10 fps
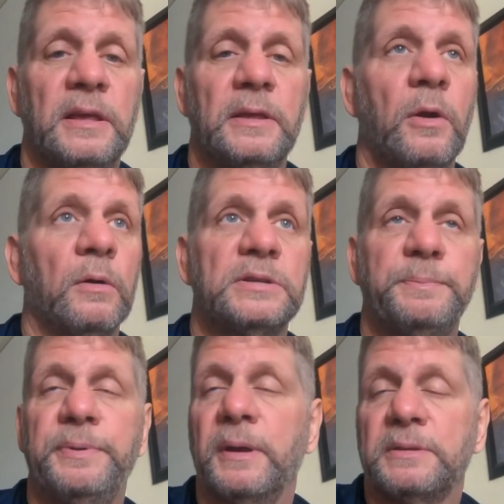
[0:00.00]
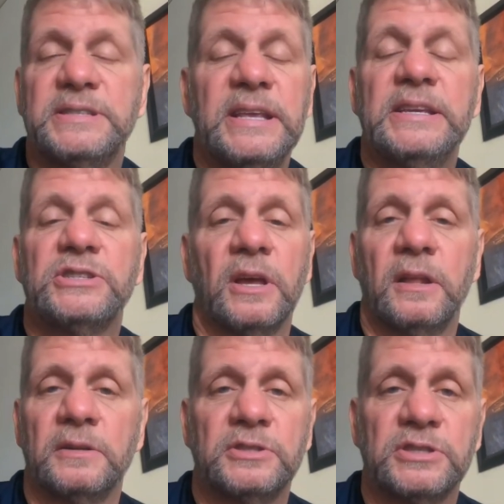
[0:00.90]
you know, seeing each
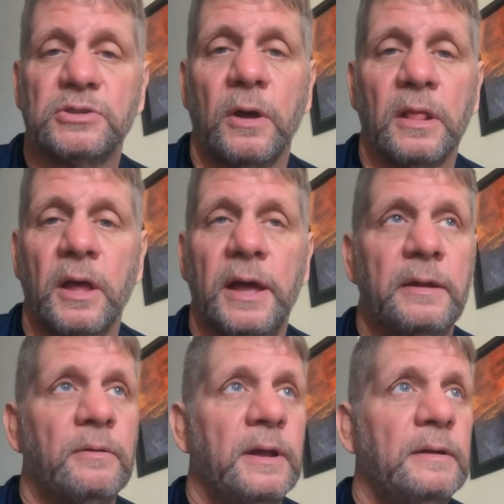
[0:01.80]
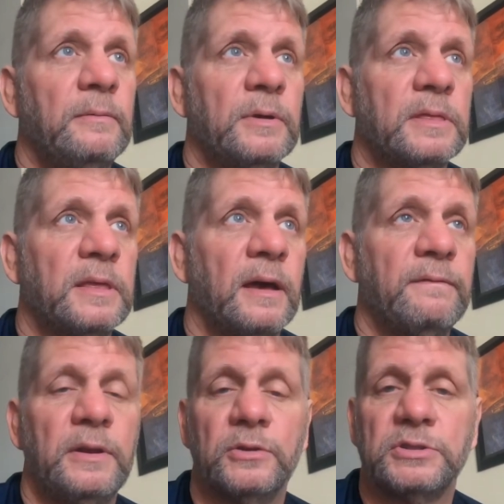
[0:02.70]
other, just online, right, with
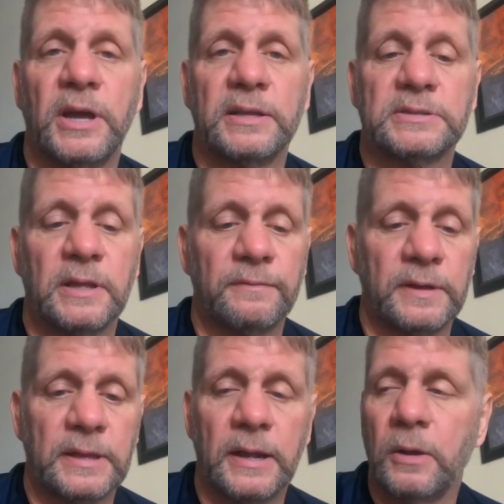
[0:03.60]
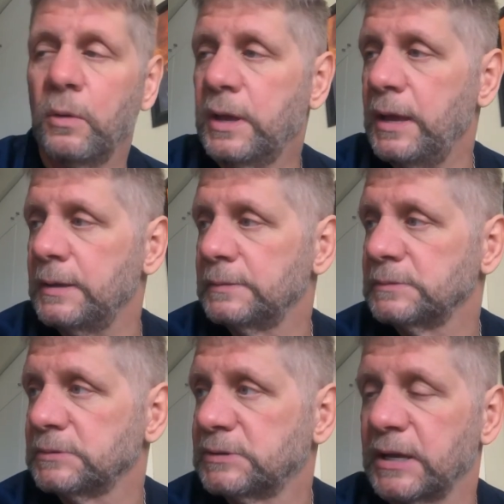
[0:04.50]
video chat and stuff like that. Okay,
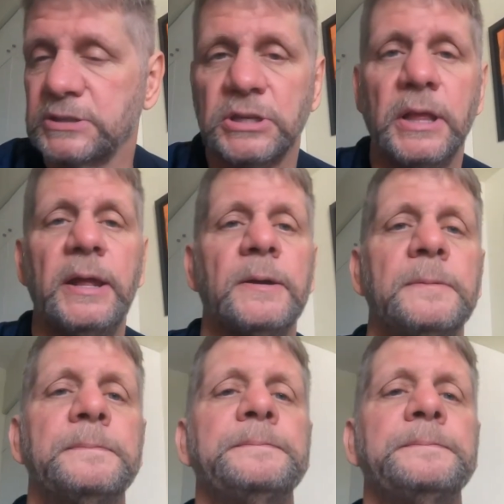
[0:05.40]
catch you later.